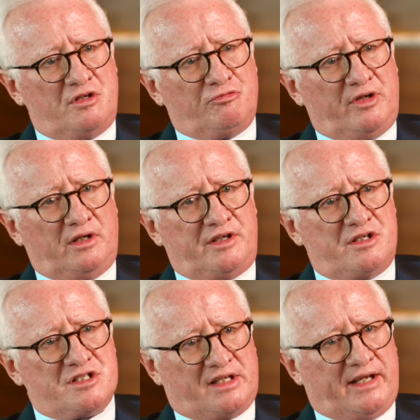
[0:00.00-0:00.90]
It
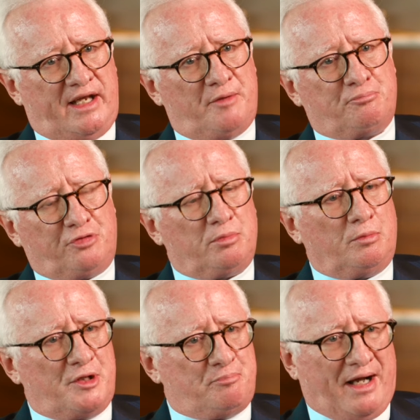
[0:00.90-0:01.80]
really is, again,
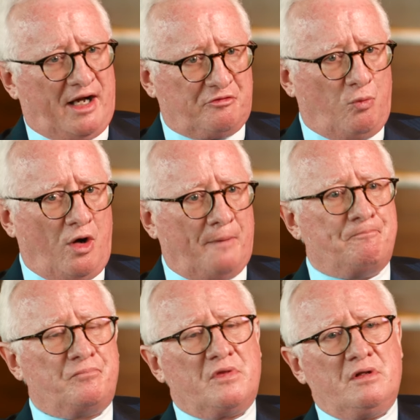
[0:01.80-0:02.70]
probably part of what
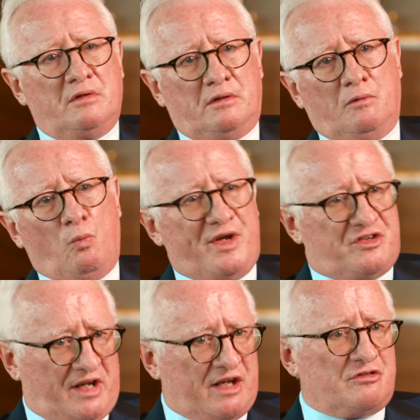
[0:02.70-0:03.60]
we
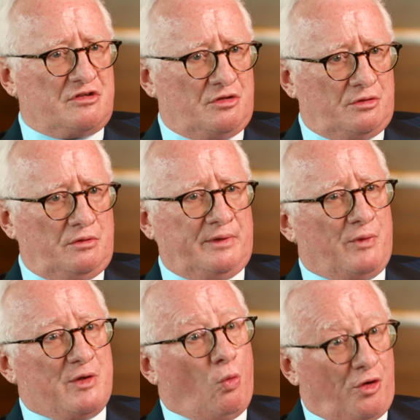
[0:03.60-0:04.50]
tend to do and
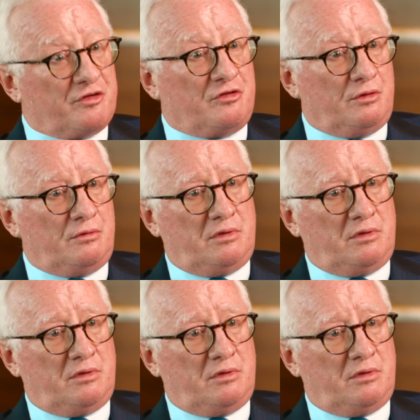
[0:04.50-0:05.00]
we want to do.